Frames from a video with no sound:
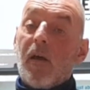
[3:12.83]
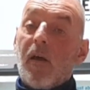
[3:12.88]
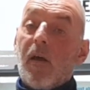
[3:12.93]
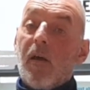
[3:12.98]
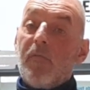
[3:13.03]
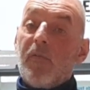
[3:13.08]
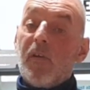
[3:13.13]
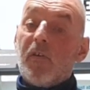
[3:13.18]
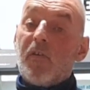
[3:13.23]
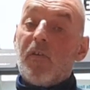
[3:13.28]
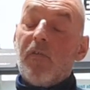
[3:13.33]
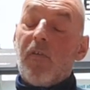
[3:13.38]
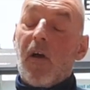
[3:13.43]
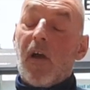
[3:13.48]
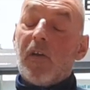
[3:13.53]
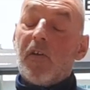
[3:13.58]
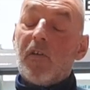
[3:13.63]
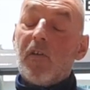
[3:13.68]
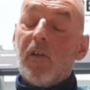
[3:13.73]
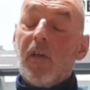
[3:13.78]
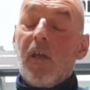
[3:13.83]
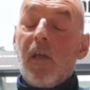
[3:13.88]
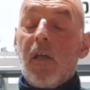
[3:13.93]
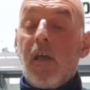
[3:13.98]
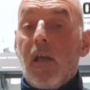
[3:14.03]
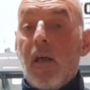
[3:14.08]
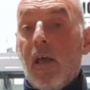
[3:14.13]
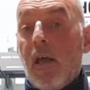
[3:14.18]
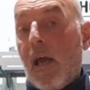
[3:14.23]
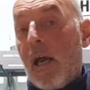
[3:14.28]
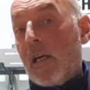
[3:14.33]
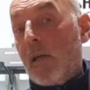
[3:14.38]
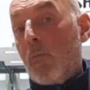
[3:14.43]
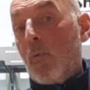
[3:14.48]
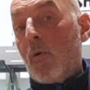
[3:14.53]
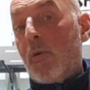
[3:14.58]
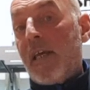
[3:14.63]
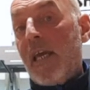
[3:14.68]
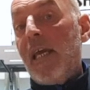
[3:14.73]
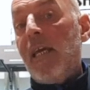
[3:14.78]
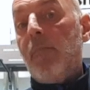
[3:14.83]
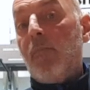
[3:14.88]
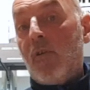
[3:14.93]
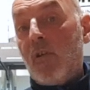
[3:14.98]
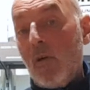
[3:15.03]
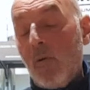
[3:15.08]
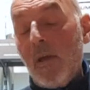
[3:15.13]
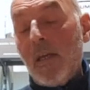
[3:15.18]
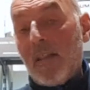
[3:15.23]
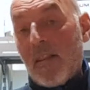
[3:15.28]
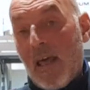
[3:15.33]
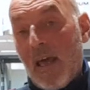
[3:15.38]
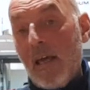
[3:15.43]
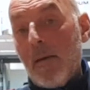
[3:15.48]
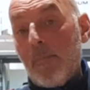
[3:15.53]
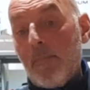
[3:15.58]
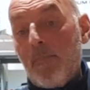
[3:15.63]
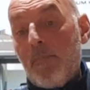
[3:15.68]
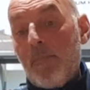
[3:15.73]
of this device. And it will keep doing that